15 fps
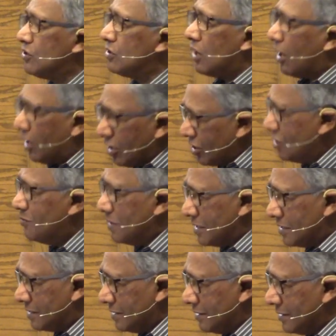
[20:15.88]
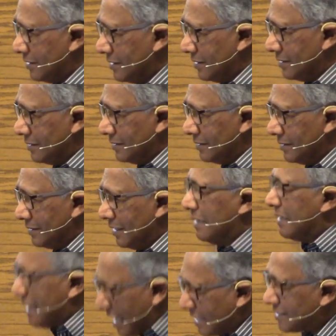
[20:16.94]
an argument, a
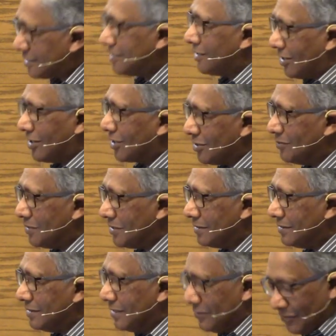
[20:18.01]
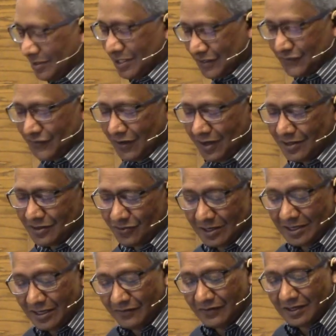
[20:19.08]
nasty argument with his father
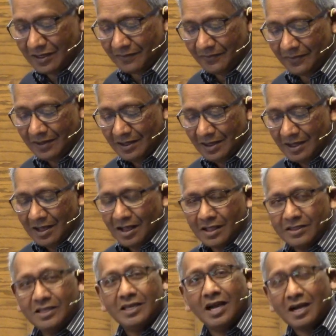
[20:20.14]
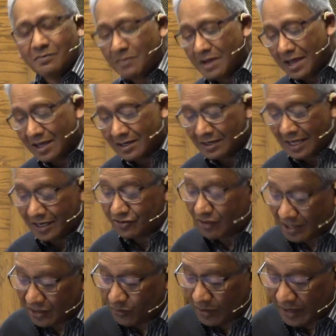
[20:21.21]
one evening, the young man had
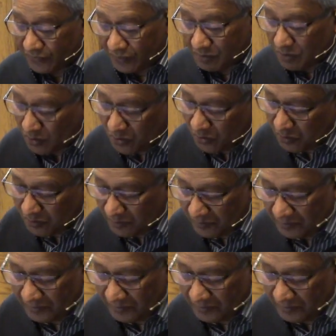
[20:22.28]
run away from home.